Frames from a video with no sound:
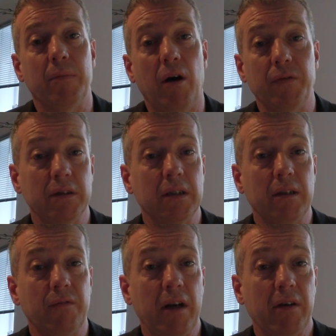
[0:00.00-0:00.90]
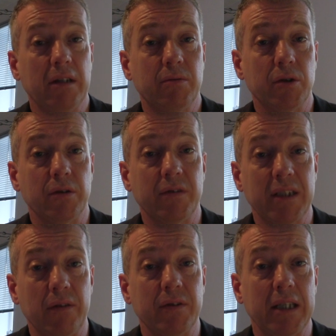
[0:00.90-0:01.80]
often in a very sort of
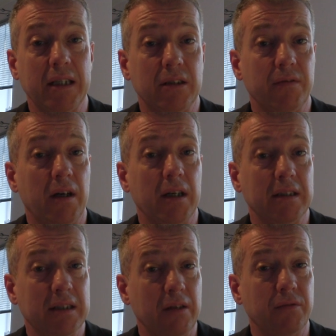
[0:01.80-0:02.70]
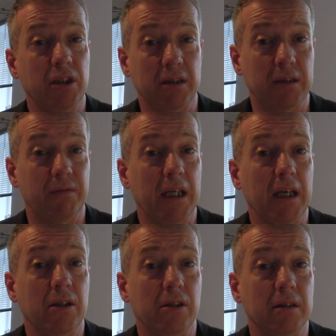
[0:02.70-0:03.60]
self-satisfied,
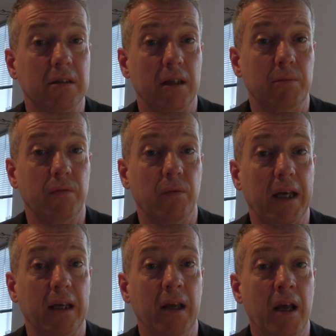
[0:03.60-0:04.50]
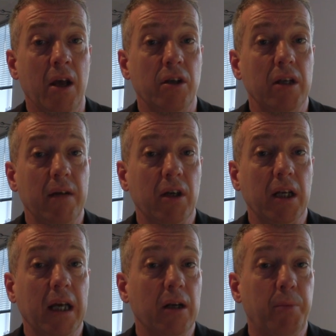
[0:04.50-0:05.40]
self-justification type of way. You're never going
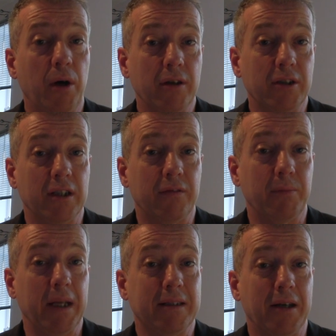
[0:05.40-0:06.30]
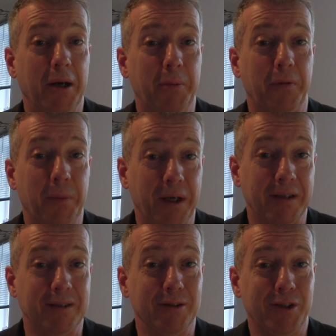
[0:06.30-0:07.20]
to get an apology from that type of
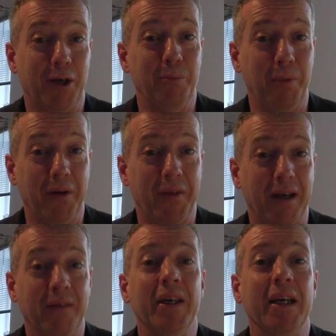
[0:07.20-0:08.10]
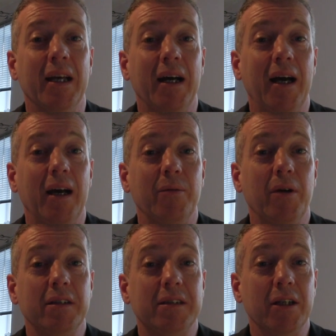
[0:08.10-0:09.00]
person, don't bother,
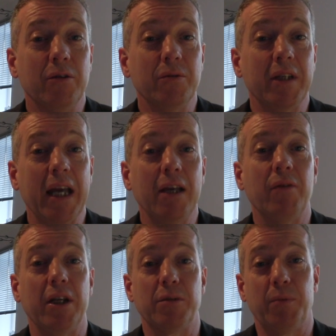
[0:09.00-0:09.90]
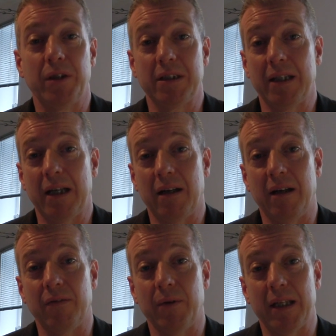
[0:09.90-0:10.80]
until they reach a point in their
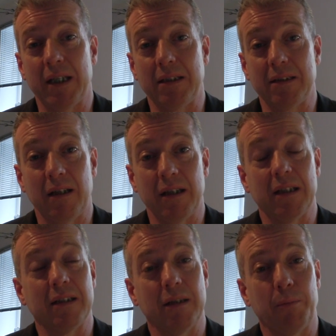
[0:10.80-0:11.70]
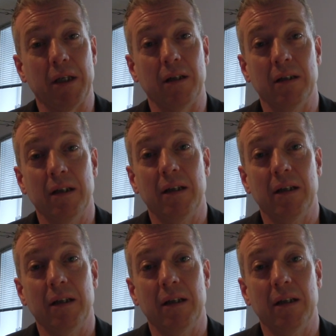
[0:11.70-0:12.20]
life where they decide that something,